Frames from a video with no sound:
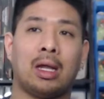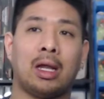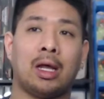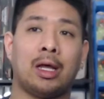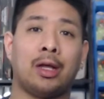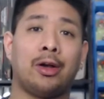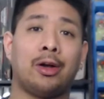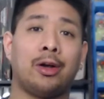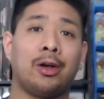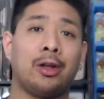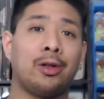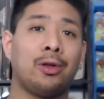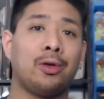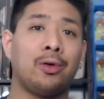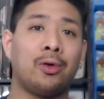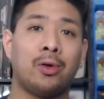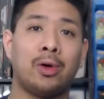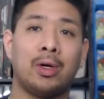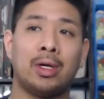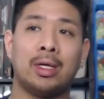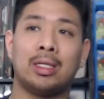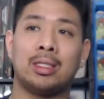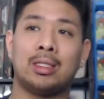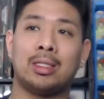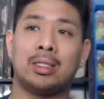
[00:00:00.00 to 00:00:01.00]
I heard a
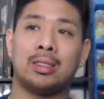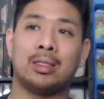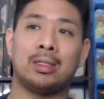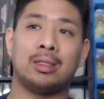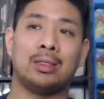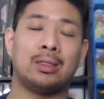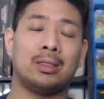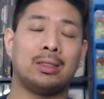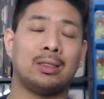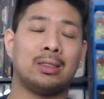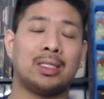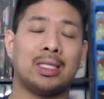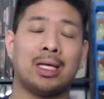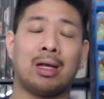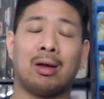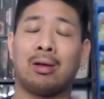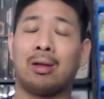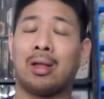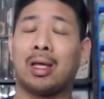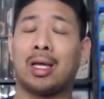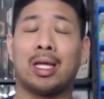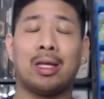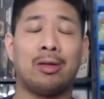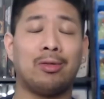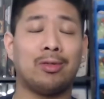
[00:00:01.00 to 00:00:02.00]
noise. It sounded
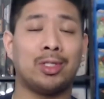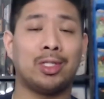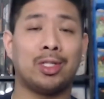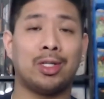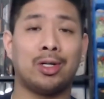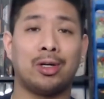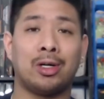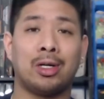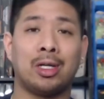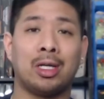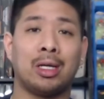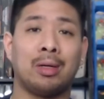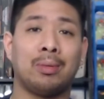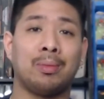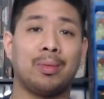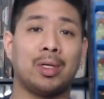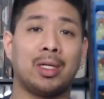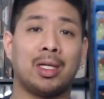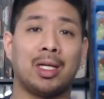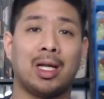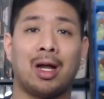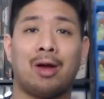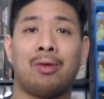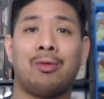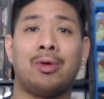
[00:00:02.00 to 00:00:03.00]
like it was turning, but
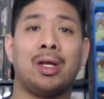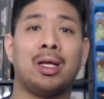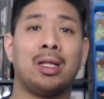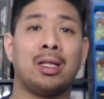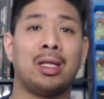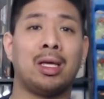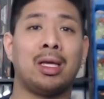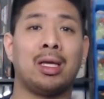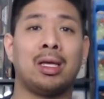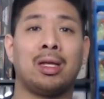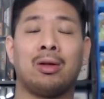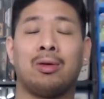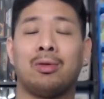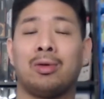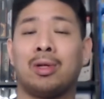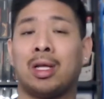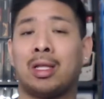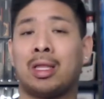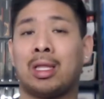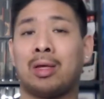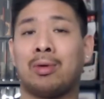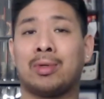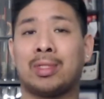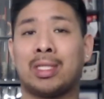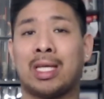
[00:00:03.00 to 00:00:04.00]
not really.
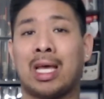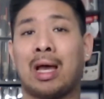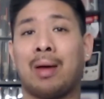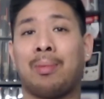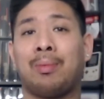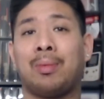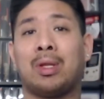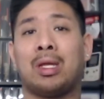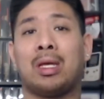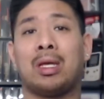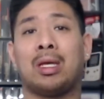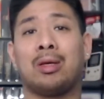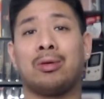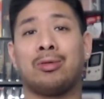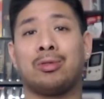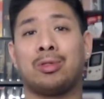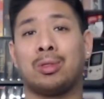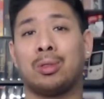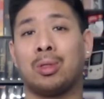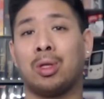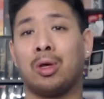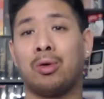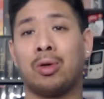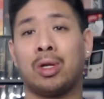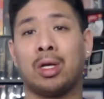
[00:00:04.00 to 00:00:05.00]
Nothing was happening. It was
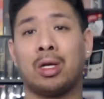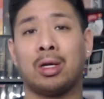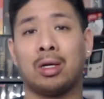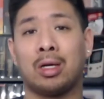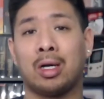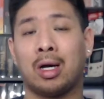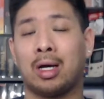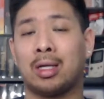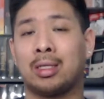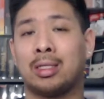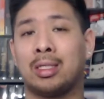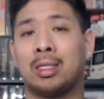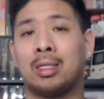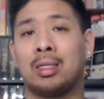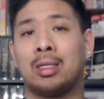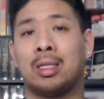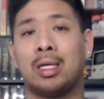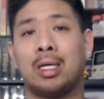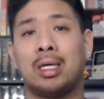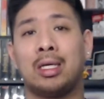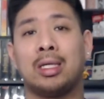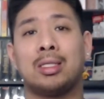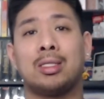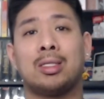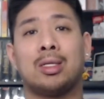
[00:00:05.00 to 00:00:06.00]
loading
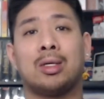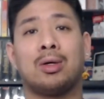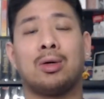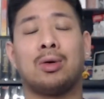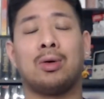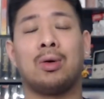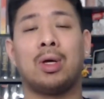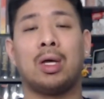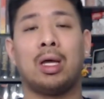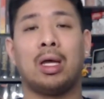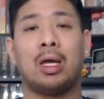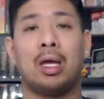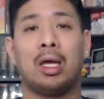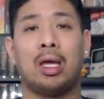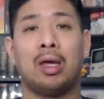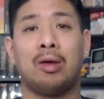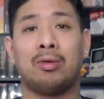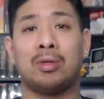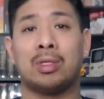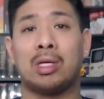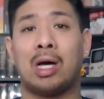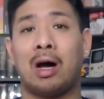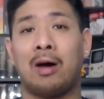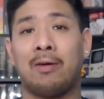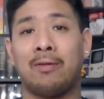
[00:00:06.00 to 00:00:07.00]
constantly, so it
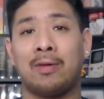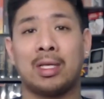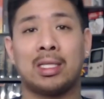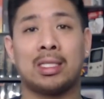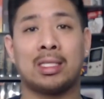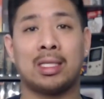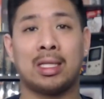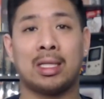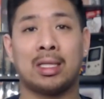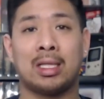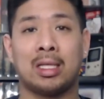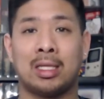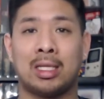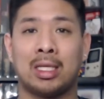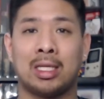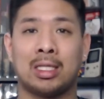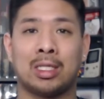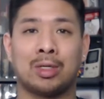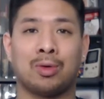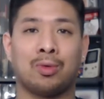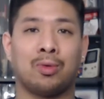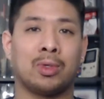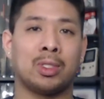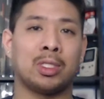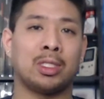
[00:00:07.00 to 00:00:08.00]
was obvious that the
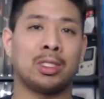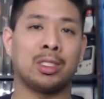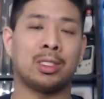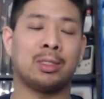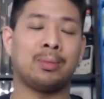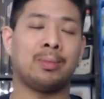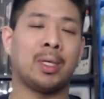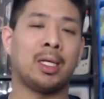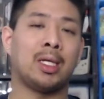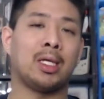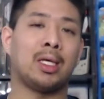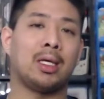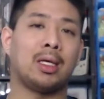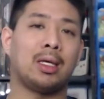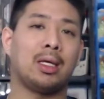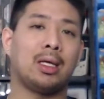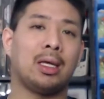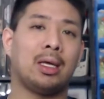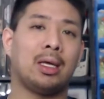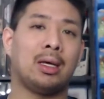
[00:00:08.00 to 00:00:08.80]
disc wasn't spinning.